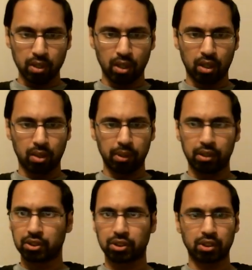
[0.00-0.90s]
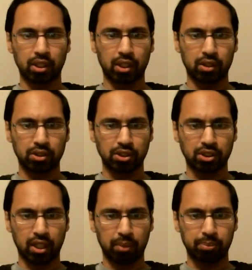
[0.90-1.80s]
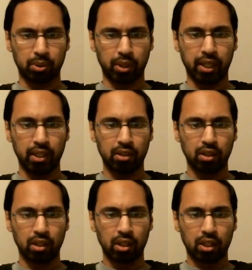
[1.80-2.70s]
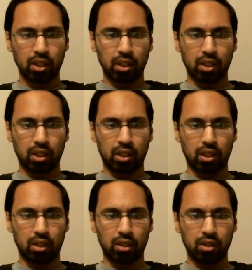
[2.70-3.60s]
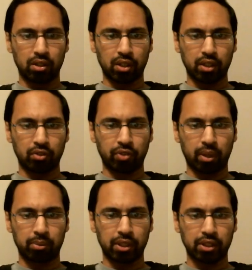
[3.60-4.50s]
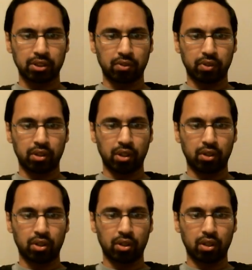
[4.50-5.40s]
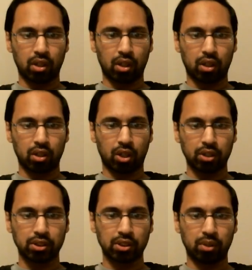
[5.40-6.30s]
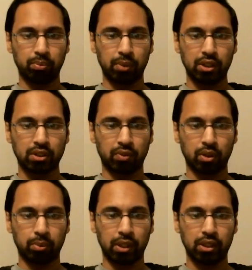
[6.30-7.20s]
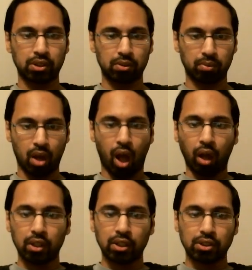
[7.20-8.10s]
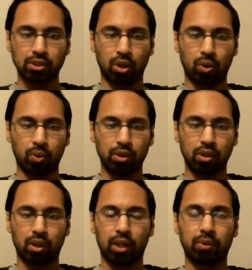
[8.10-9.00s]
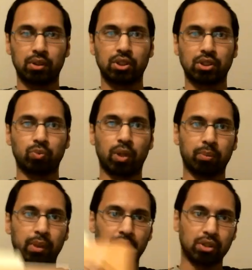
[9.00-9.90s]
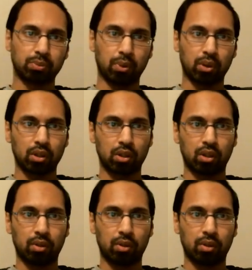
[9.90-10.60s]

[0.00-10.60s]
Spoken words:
And this is chapter 8, entitled "Fabrication of Hadith Causes and Means of Elimination." So I would just recommend this book.